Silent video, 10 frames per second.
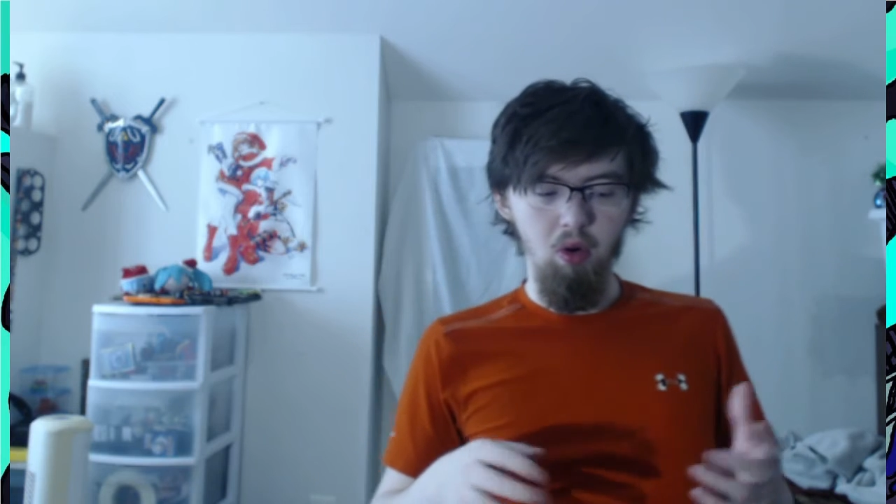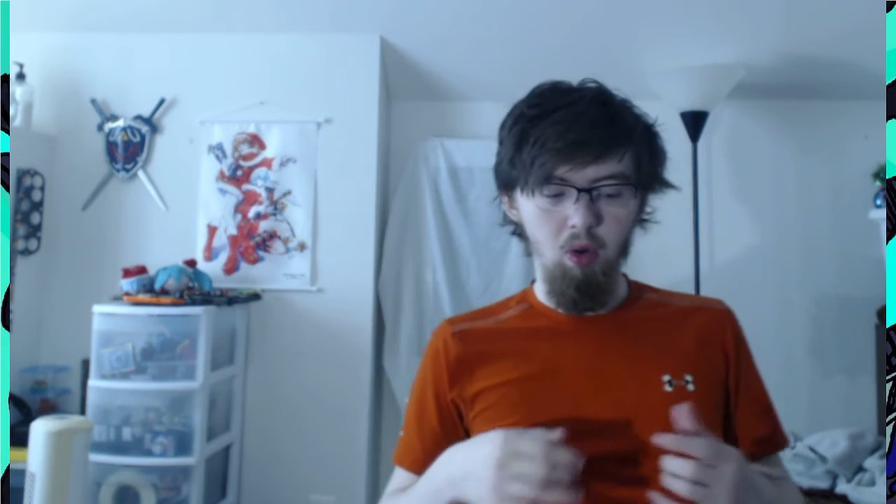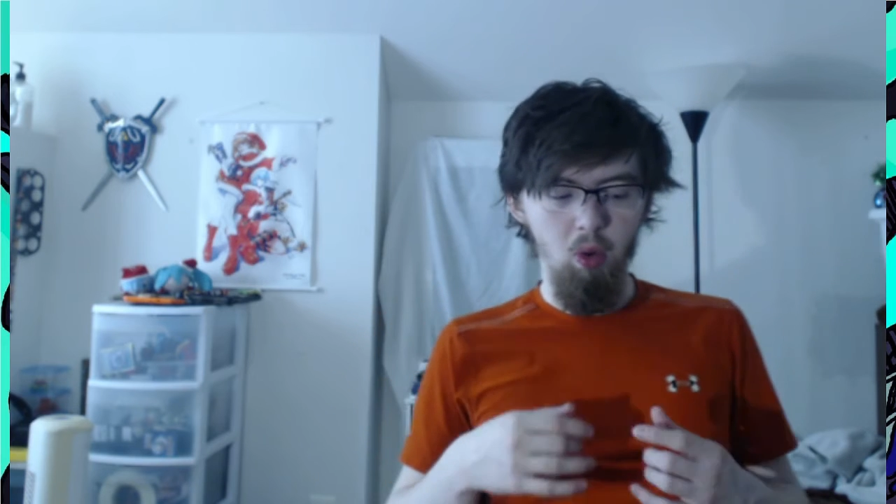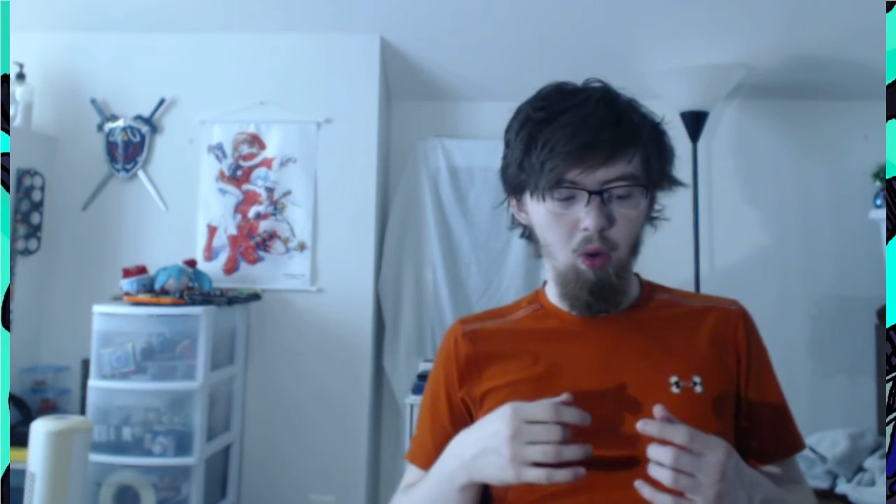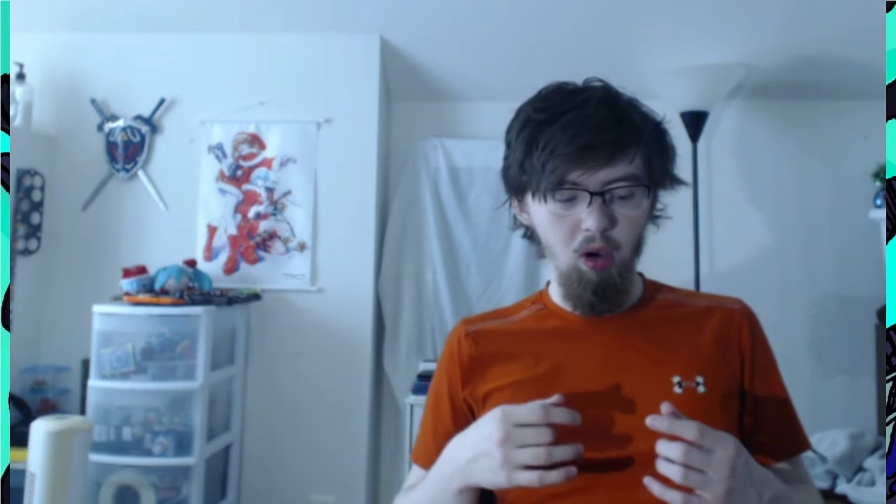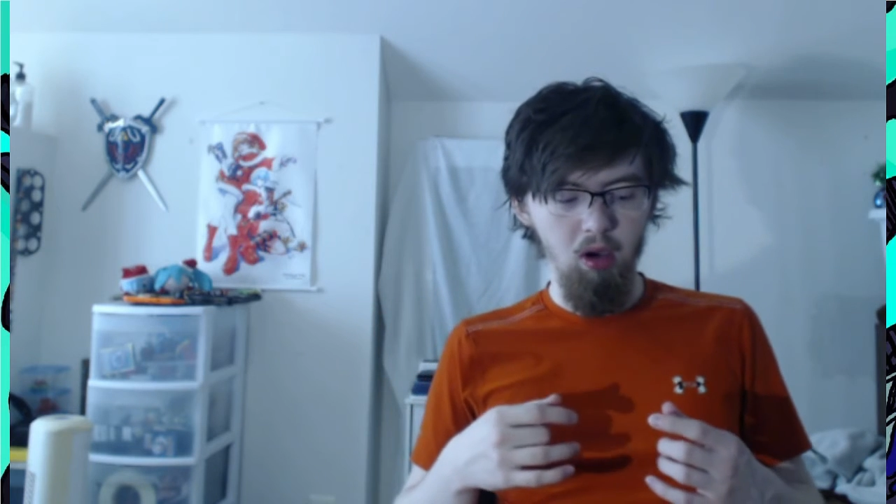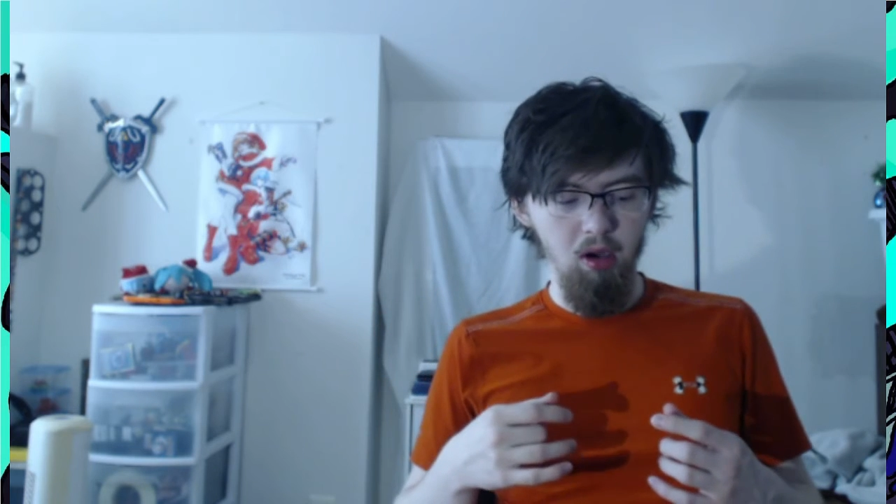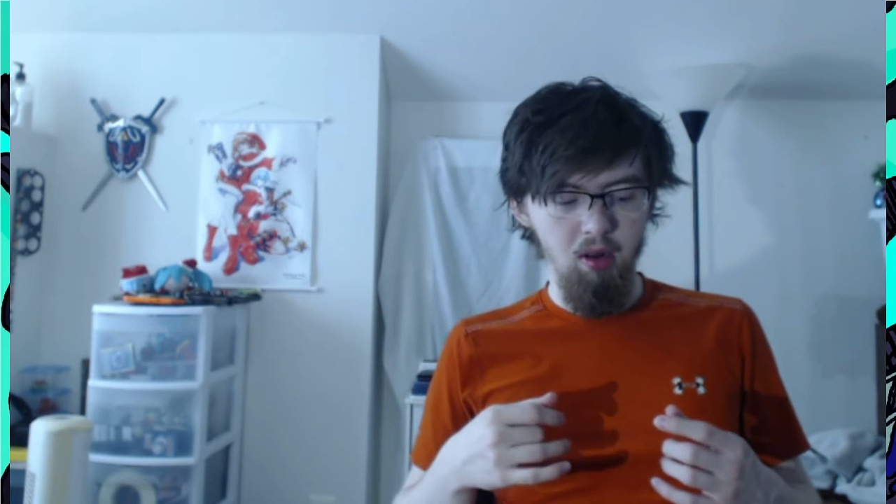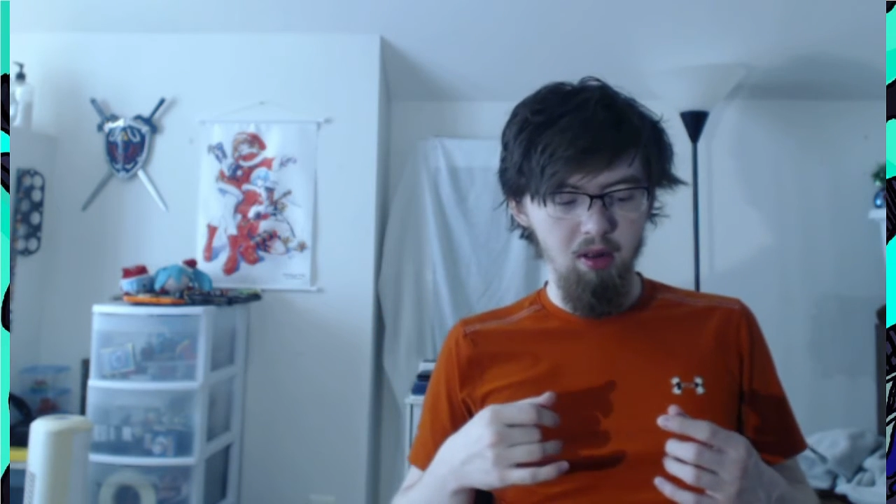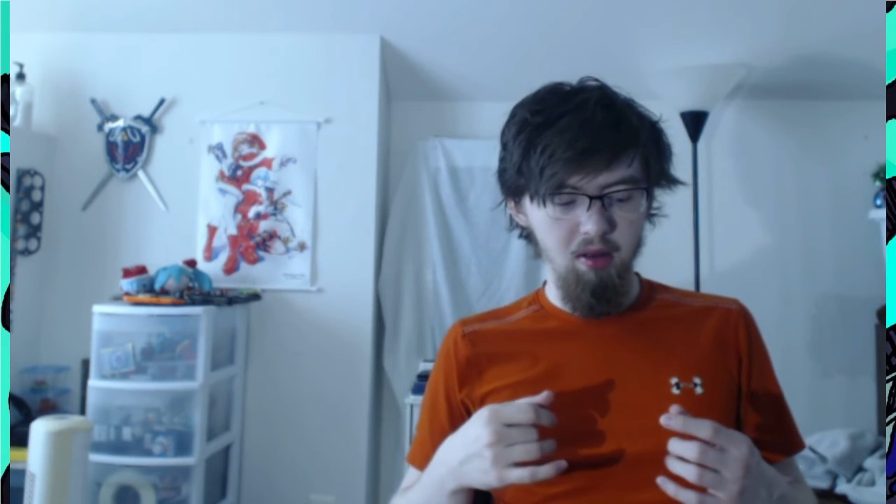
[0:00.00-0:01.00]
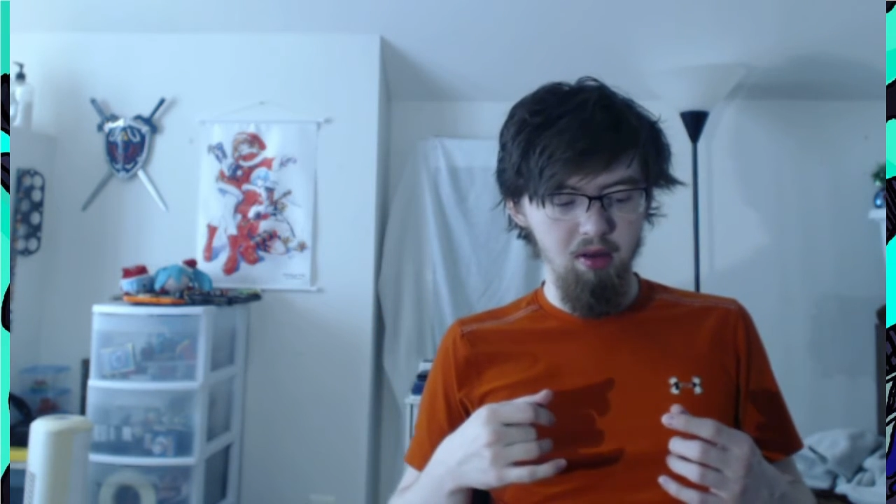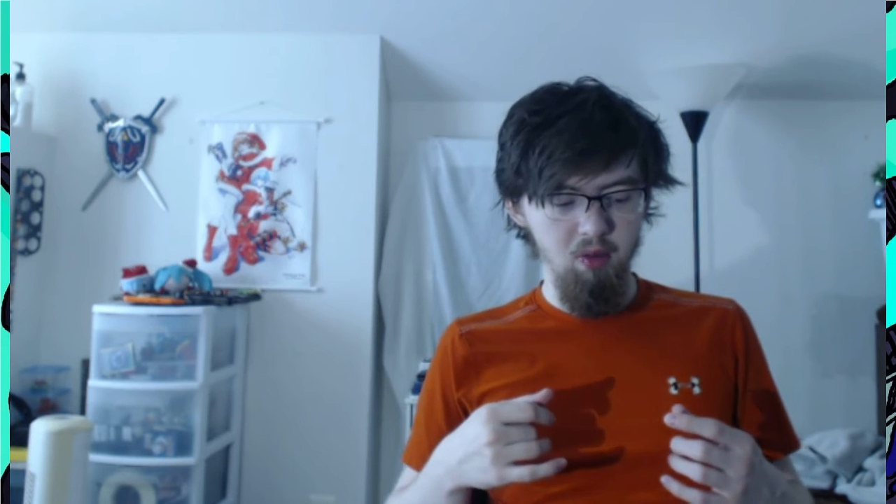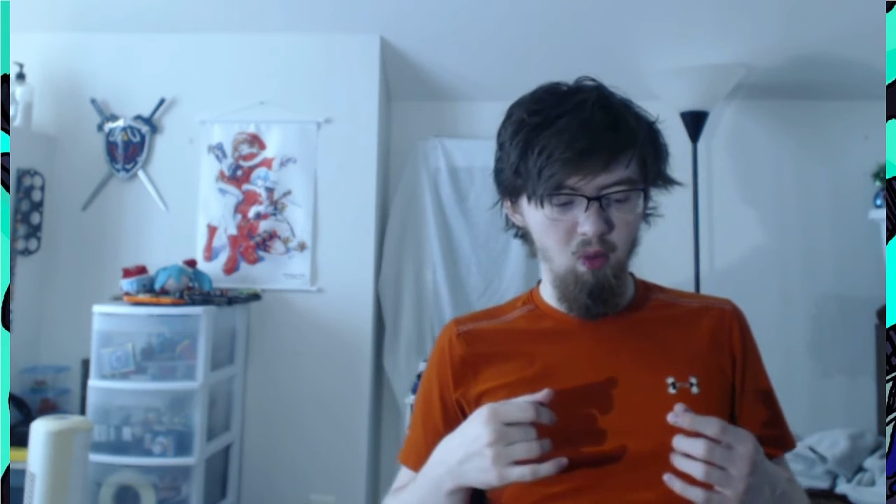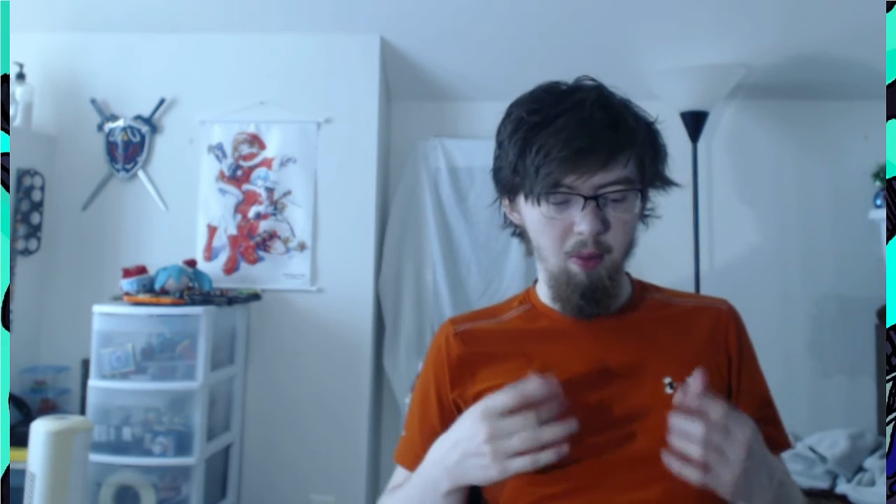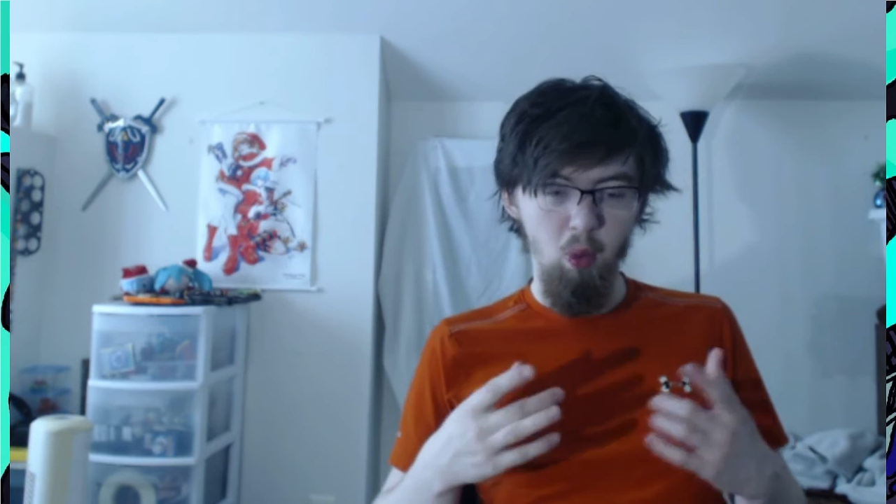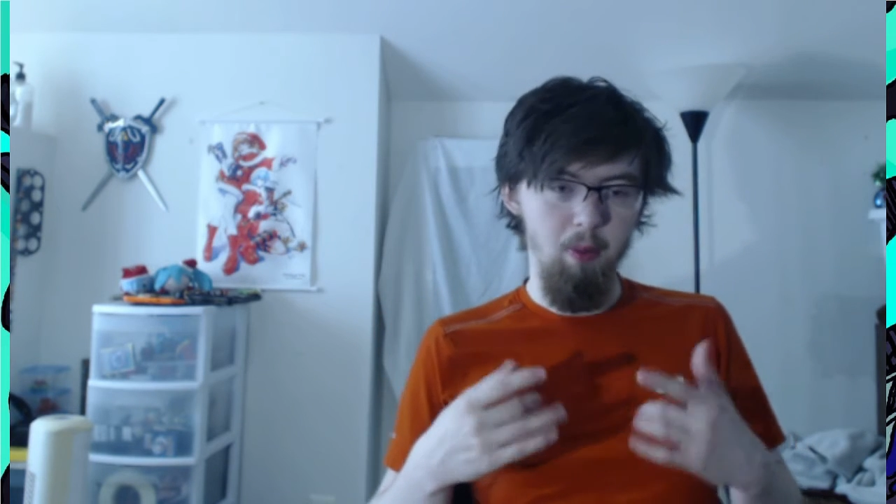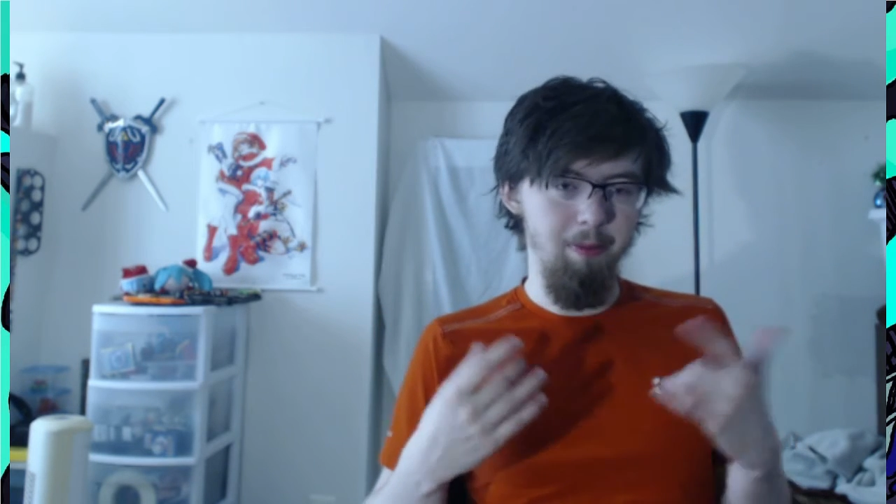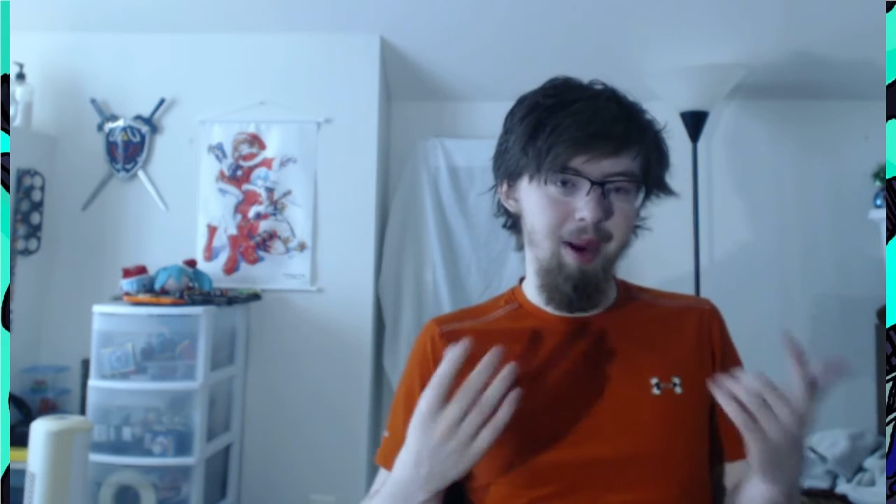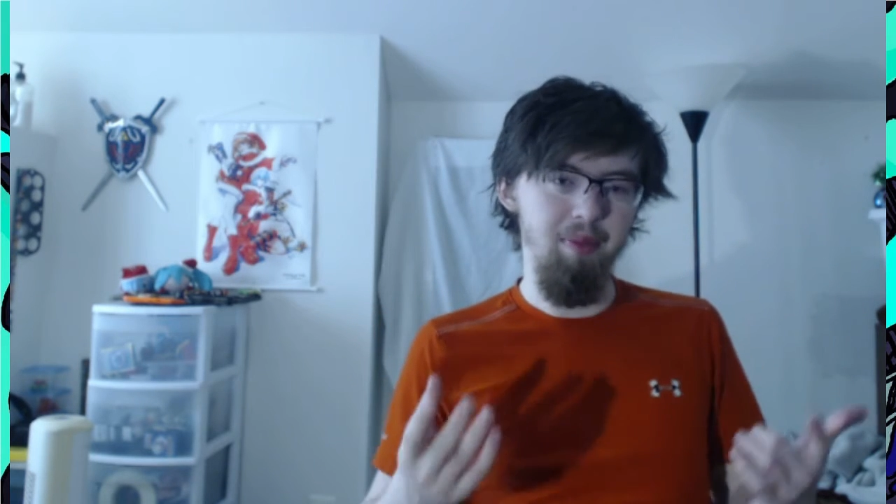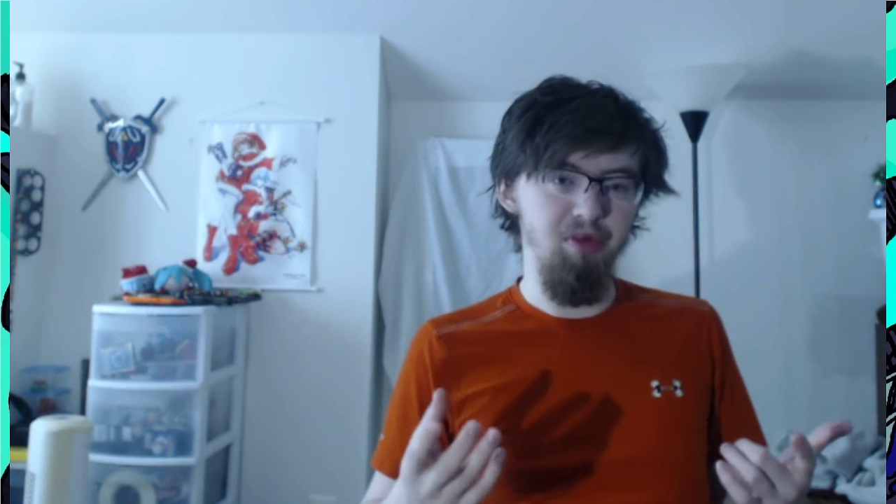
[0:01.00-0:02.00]
or were more
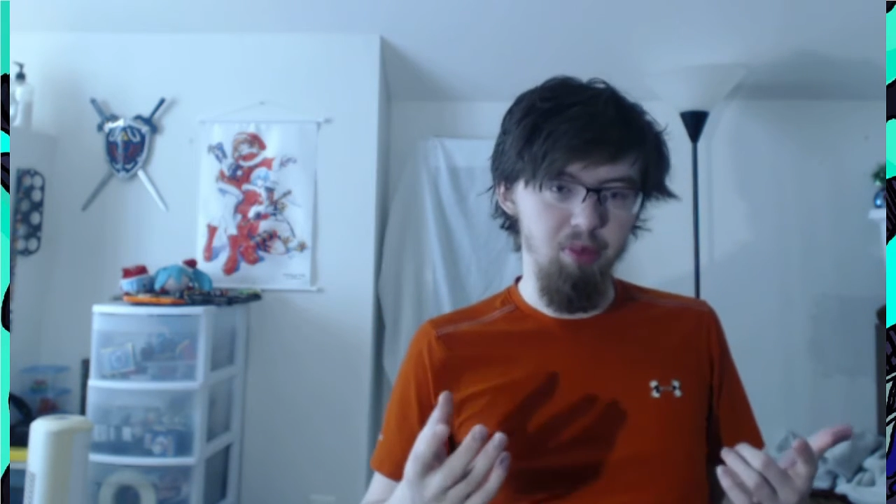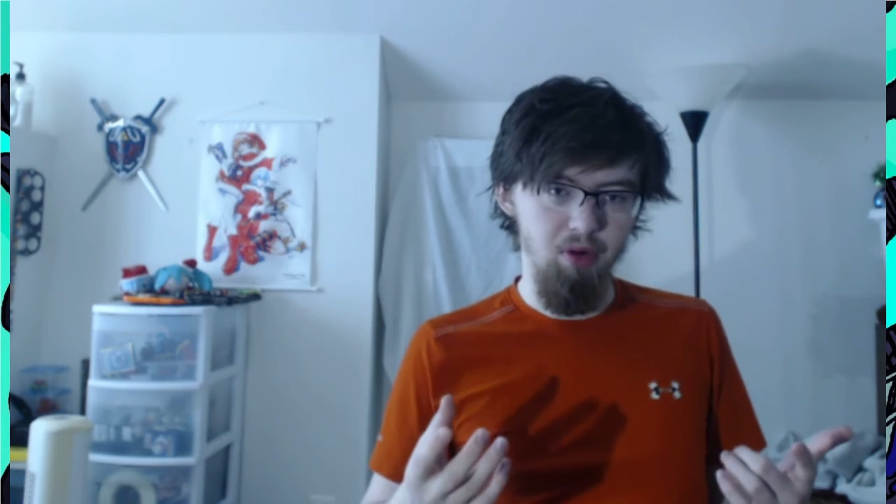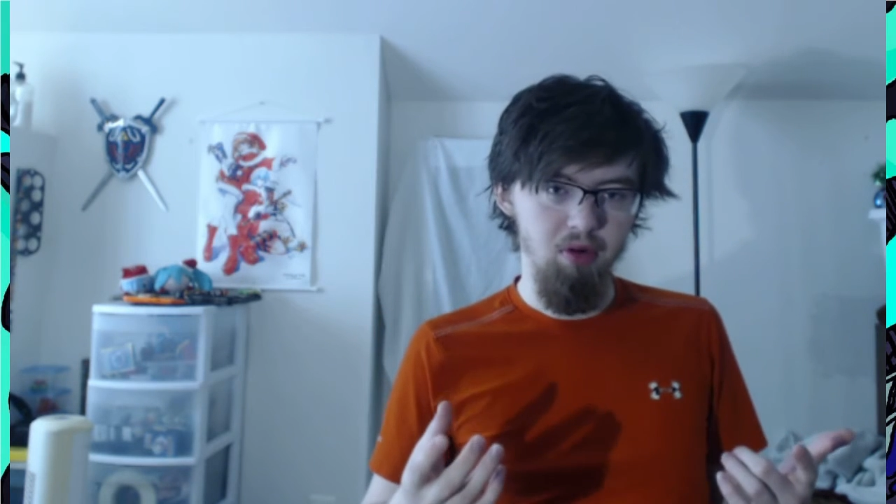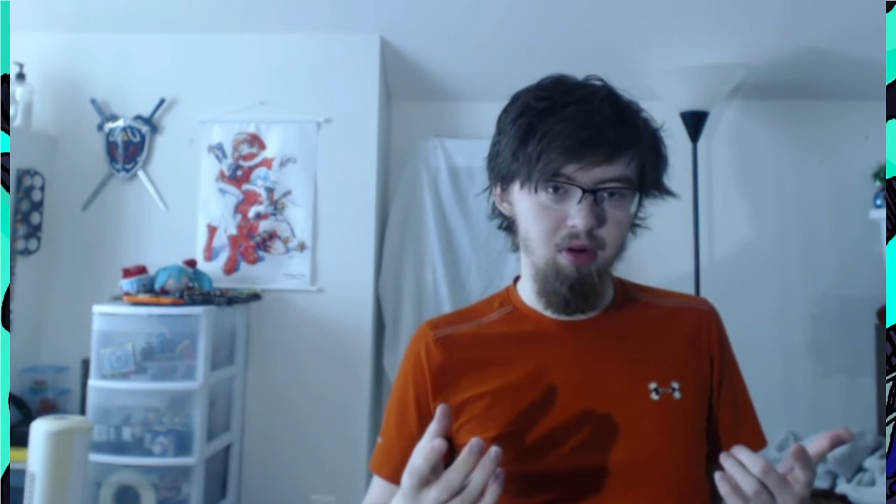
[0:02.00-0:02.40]
memorable.